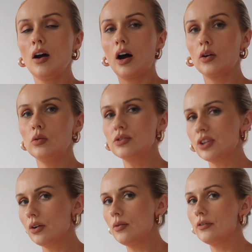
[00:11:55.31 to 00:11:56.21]
I
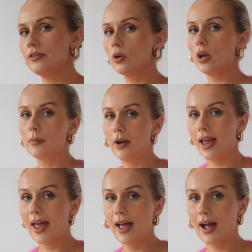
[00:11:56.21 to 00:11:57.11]
also feel like my
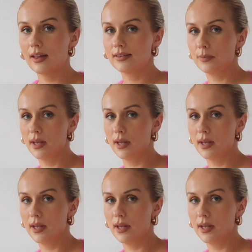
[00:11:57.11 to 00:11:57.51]
hair has to